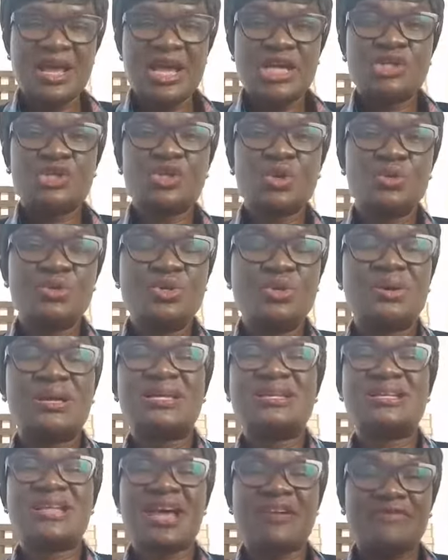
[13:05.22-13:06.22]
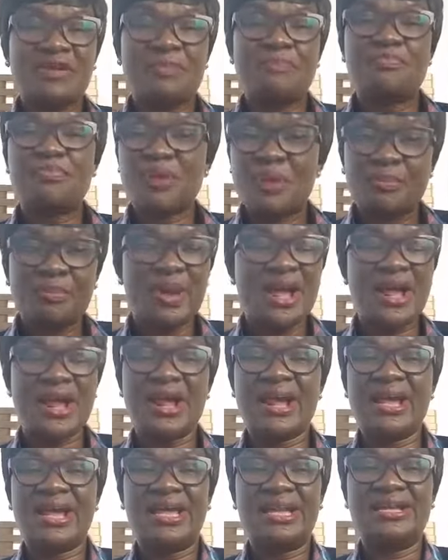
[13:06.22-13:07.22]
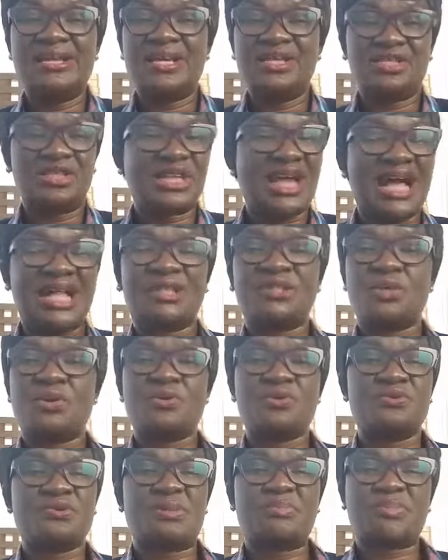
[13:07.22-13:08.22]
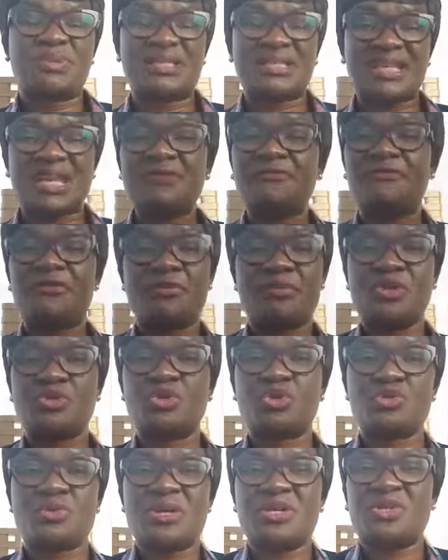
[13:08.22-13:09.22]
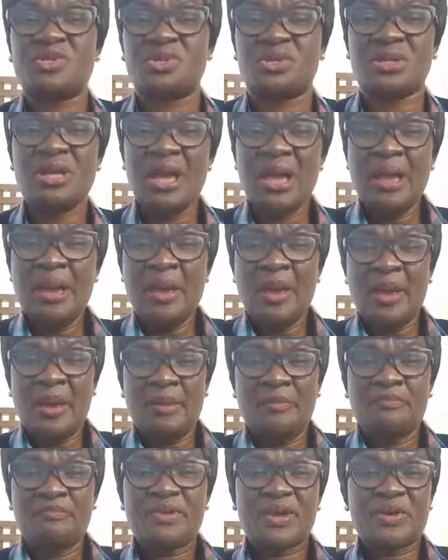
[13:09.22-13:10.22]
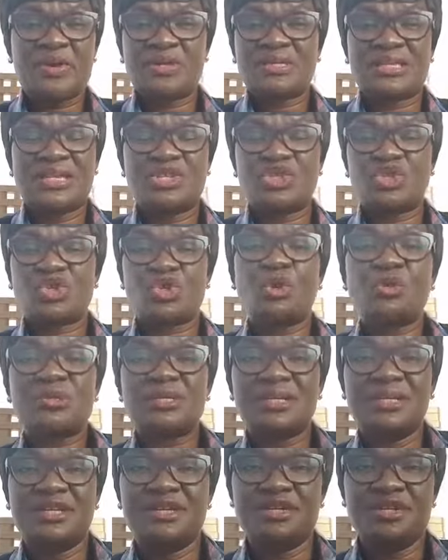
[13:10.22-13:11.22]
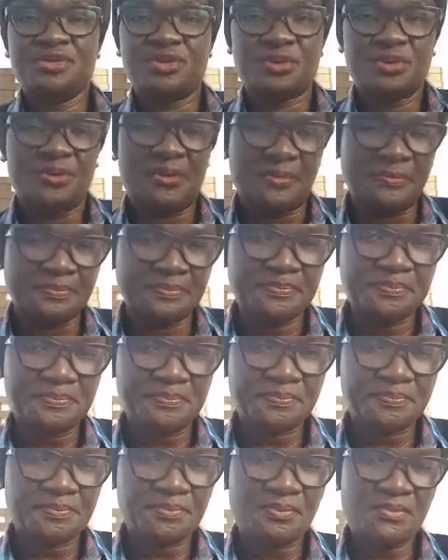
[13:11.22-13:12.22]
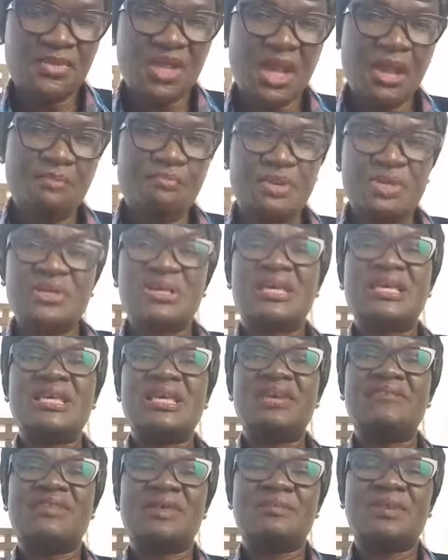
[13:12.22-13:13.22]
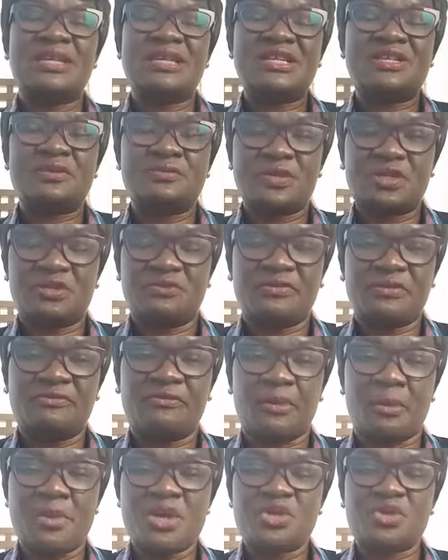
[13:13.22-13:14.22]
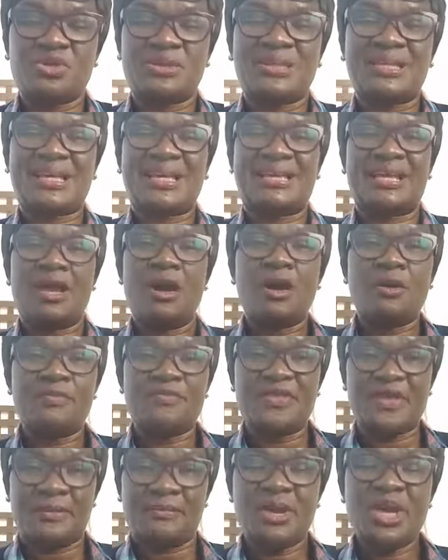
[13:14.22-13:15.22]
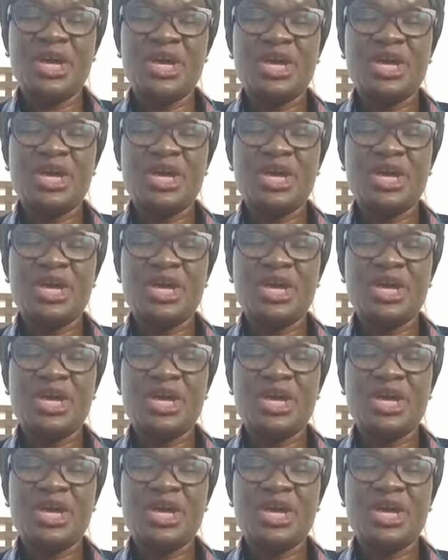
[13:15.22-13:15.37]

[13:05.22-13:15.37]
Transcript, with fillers: So you can never prepare a, a child 100% for menstruation because it's totally new to them. But you can give them a little bit of information that can help them